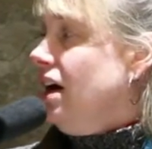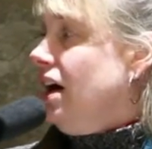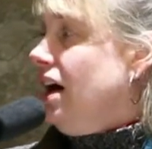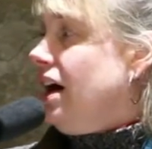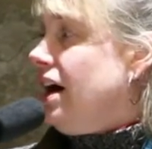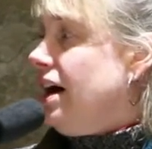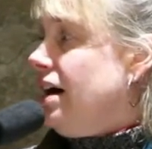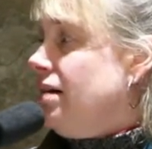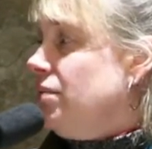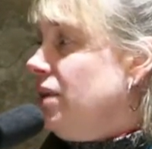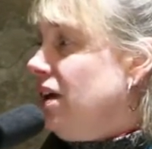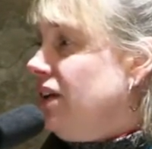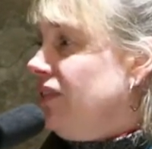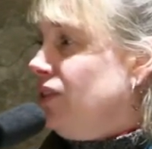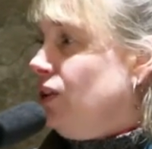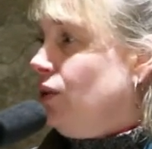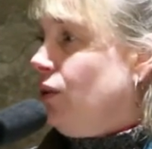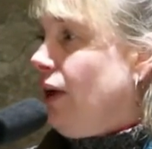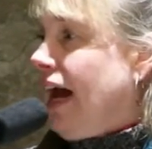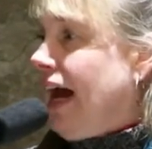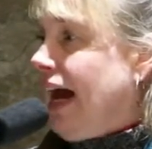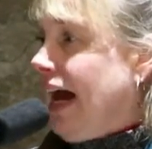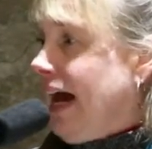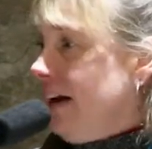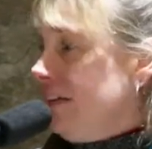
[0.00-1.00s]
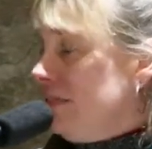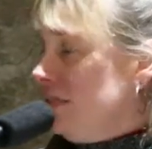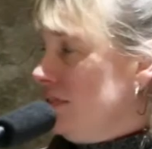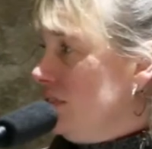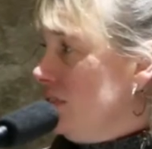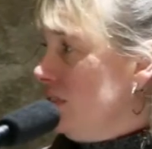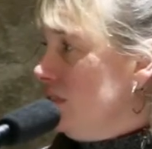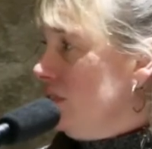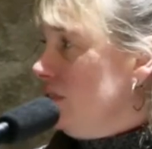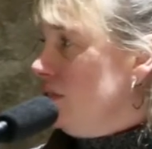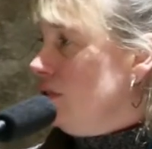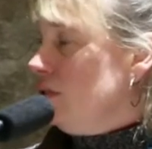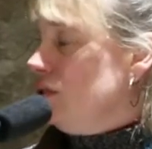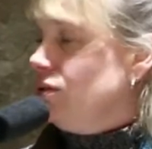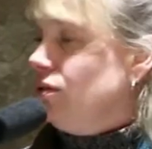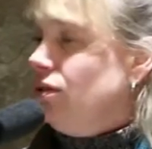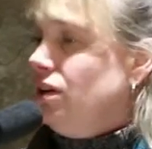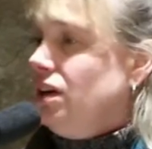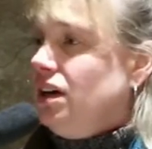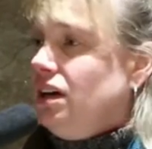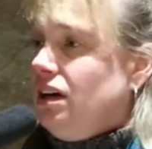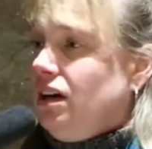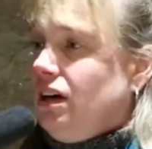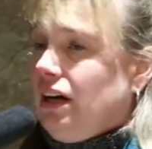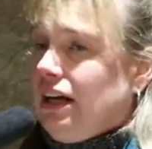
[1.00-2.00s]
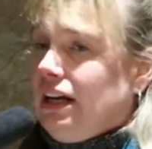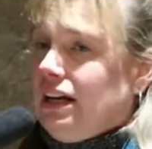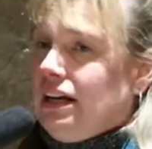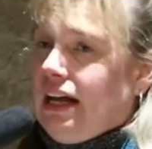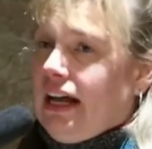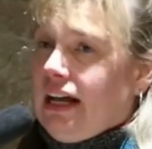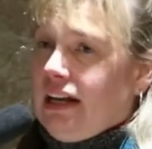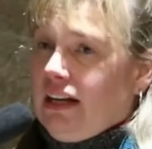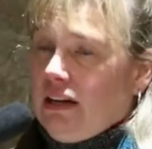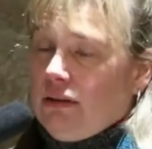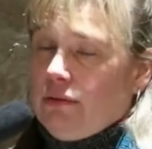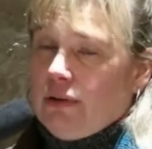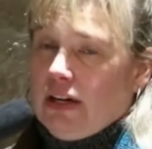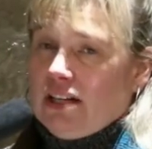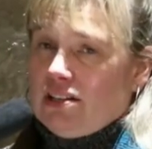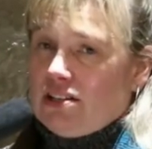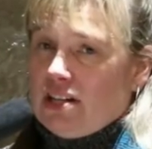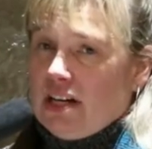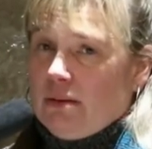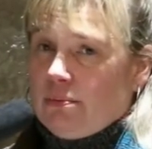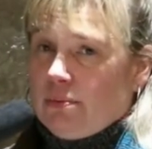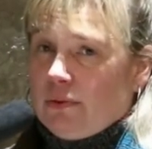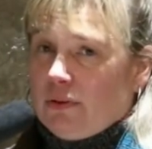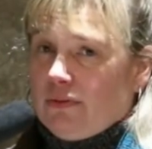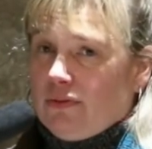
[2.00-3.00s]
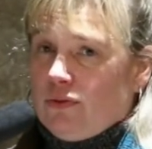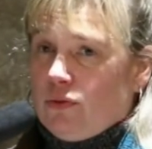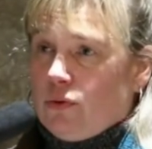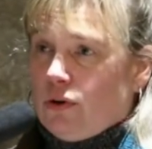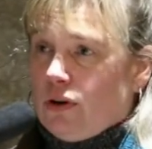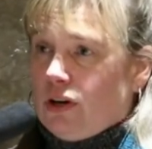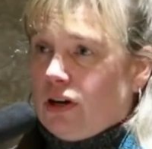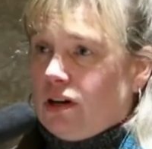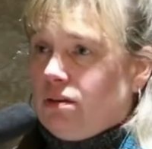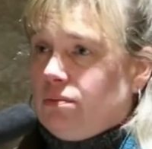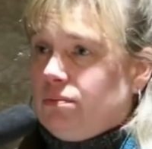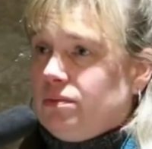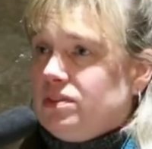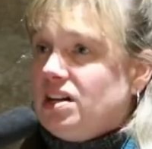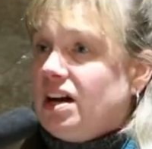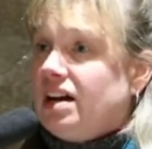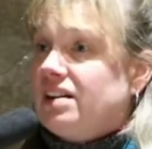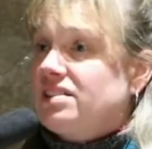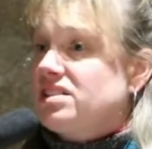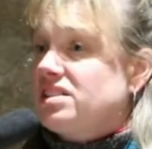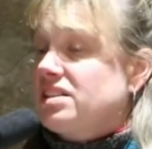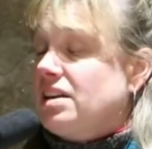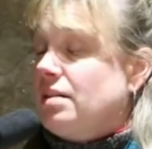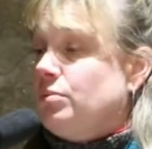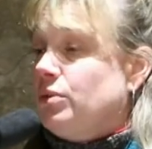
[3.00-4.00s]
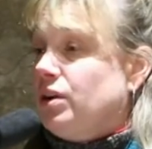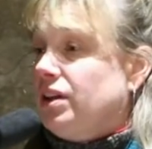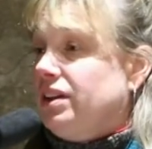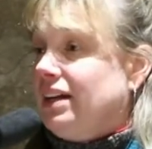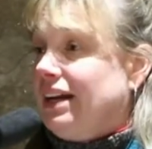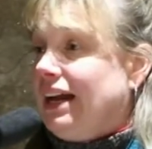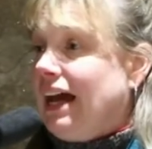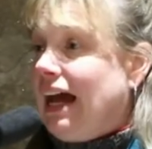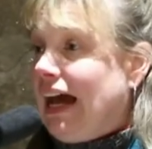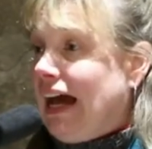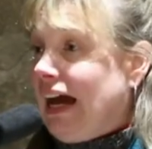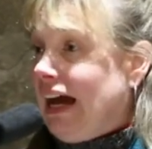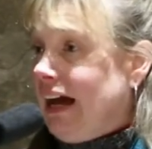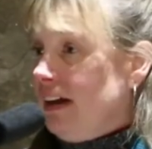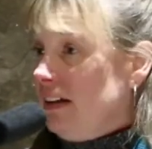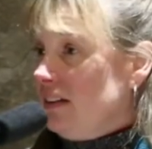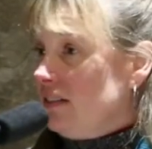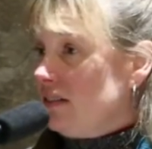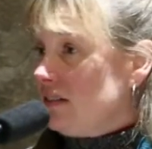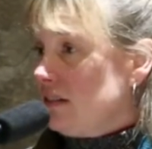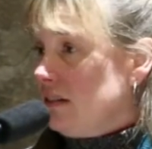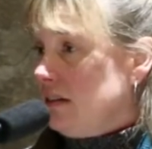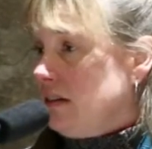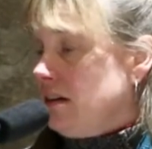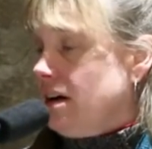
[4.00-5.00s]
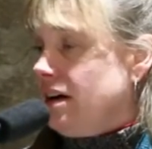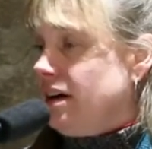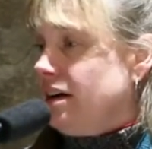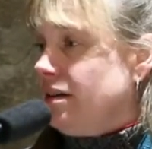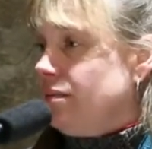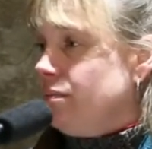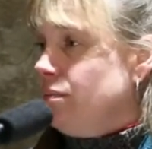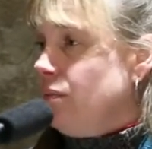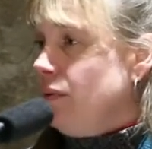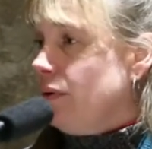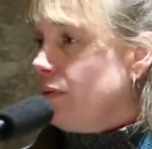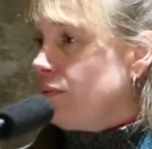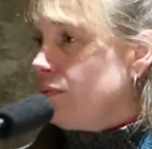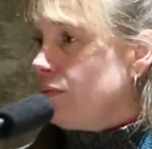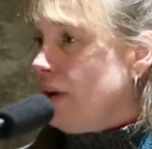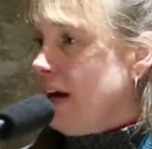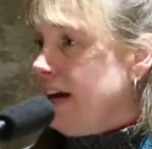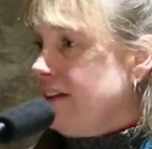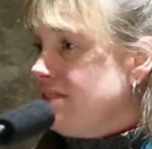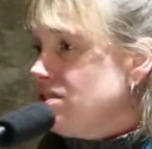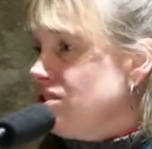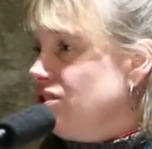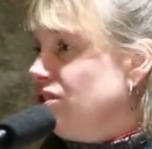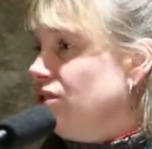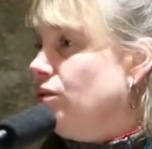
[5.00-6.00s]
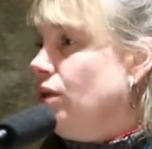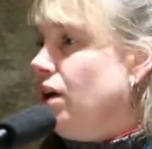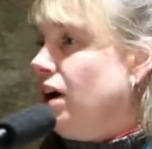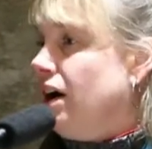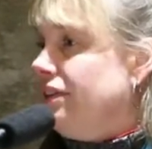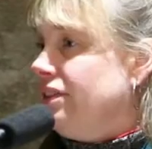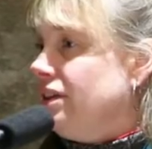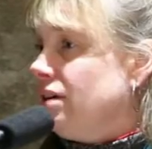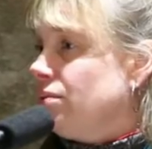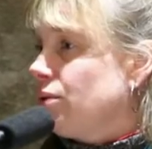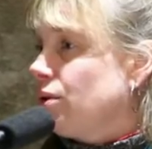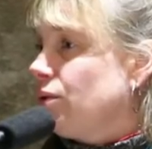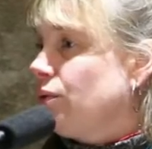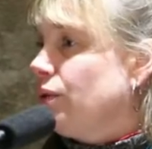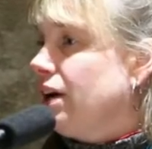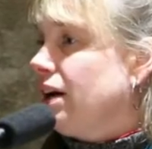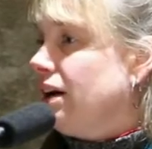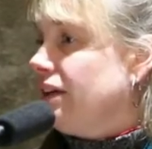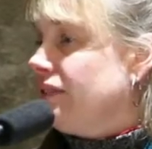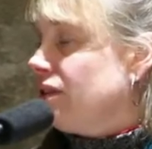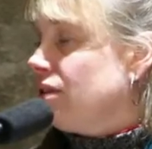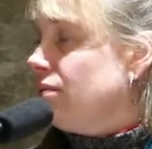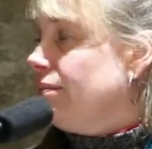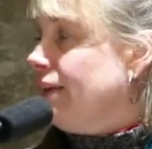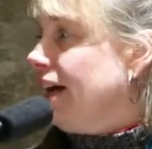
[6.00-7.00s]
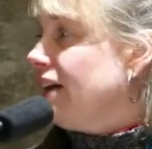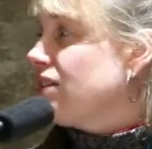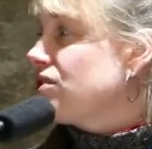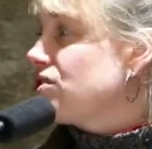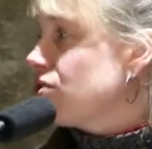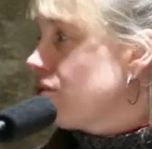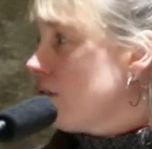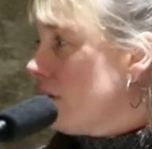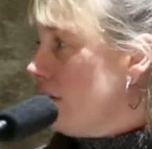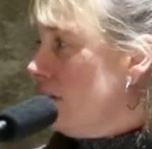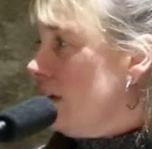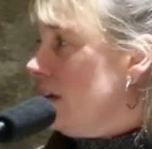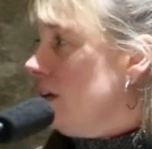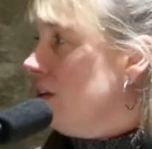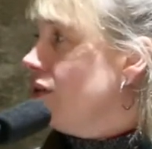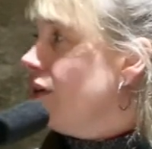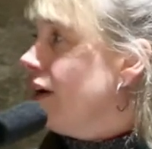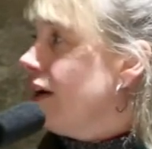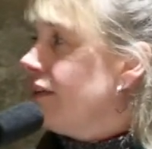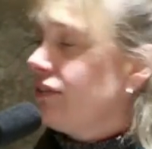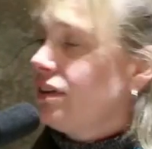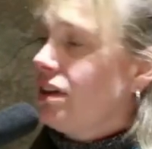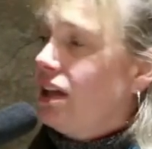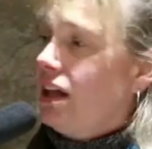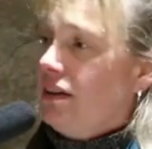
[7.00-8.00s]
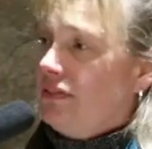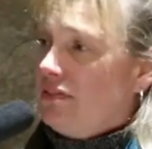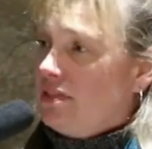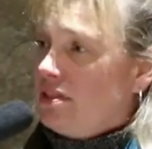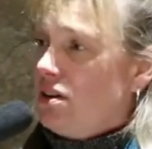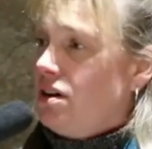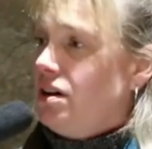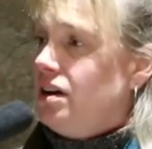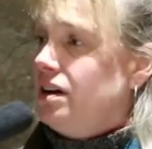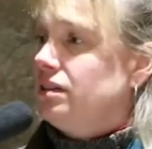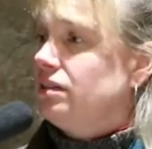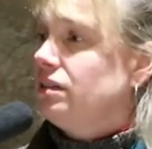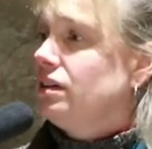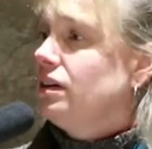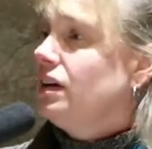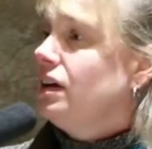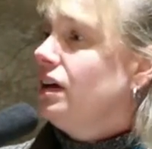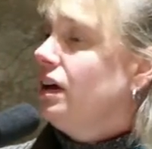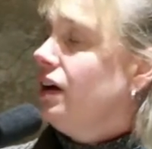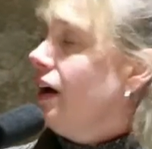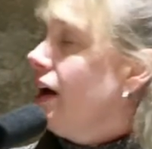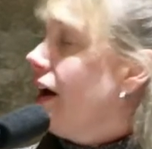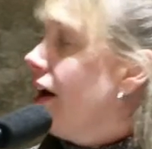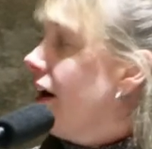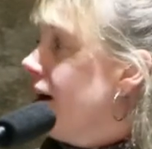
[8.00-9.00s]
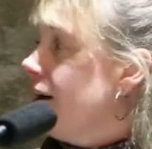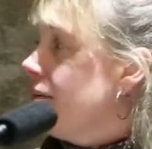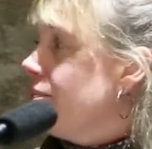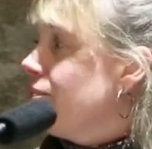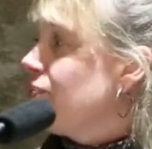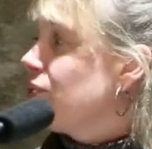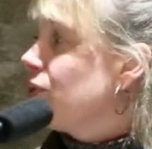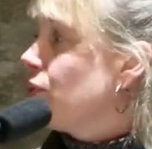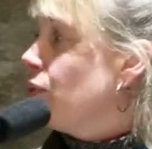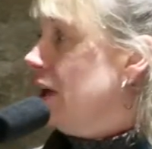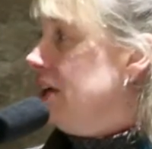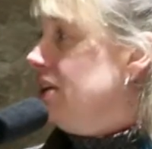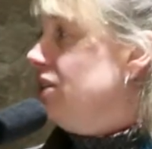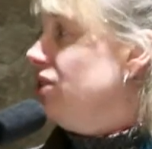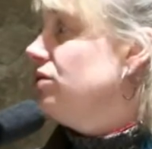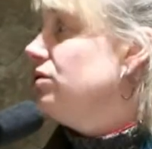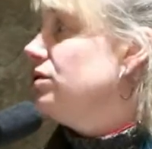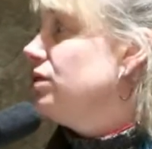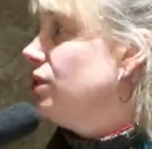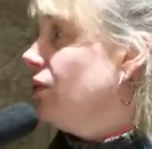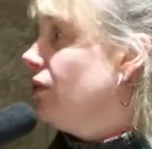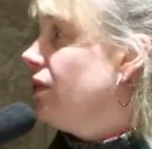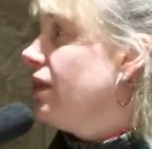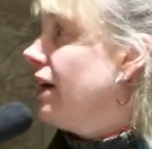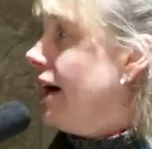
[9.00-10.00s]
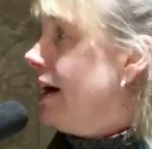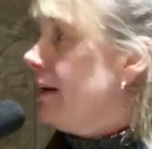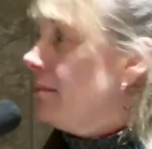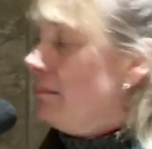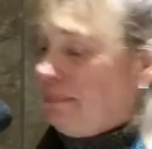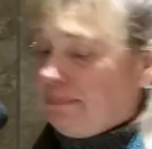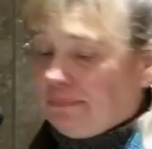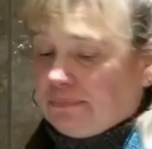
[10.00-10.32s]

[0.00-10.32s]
If you have to, in any way, shape, or form, touch someone that has residue on them or whatever, make sure that you have gloves on when you do that.